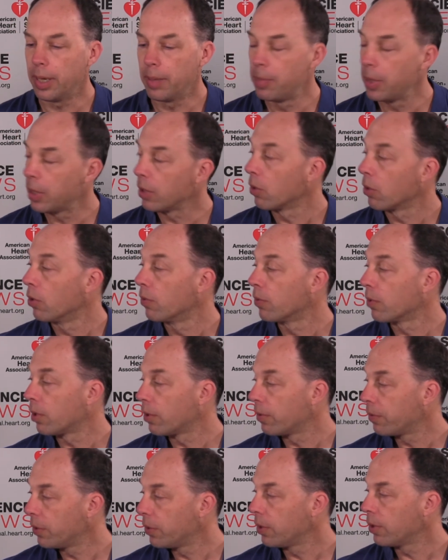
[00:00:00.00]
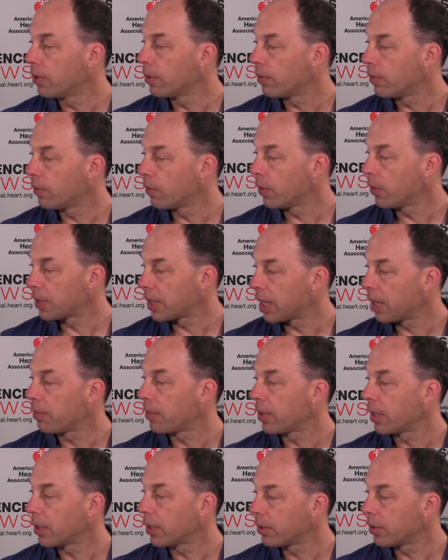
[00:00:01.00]
better overall view of what's
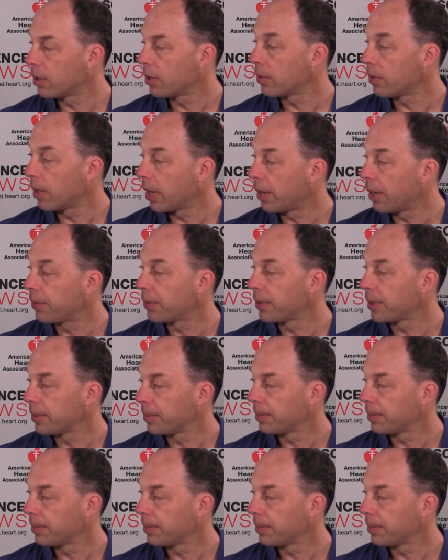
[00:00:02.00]
happening to the graft.